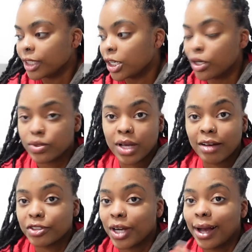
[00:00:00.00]
goes
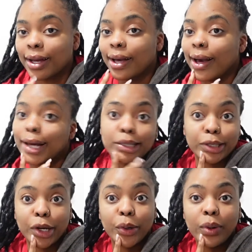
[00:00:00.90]
off track. I don't
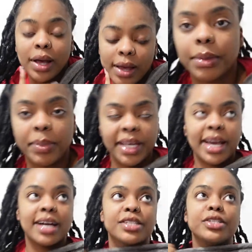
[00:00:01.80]
know. But
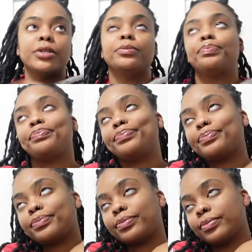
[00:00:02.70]
yeah, so
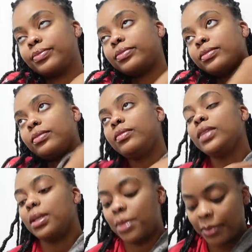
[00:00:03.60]

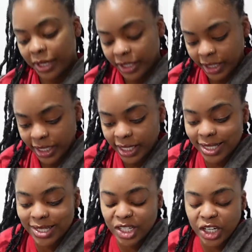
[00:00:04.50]
my
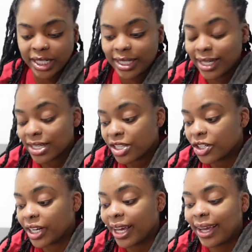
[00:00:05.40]
period started
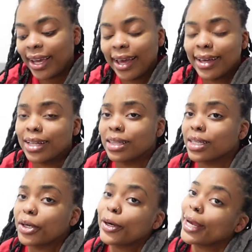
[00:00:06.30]
yesterday and the
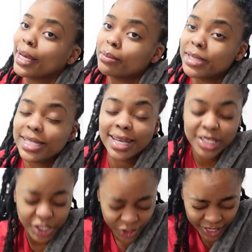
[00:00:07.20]
cramps
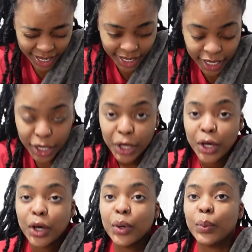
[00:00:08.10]
yesterday
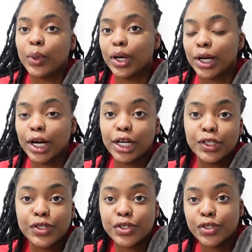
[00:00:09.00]
were
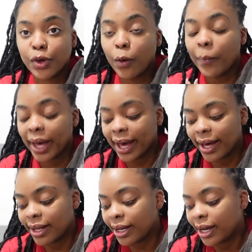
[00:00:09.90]
so
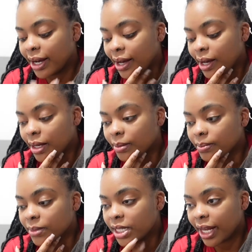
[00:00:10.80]
bad.
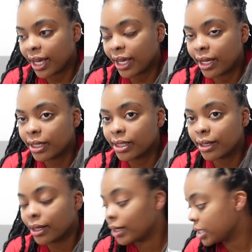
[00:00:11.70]
Um, today
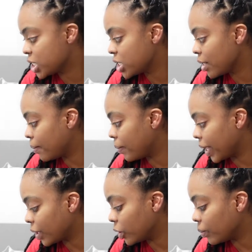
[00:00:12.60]
it's
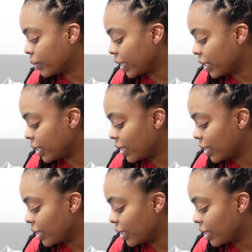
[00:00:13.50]
better, but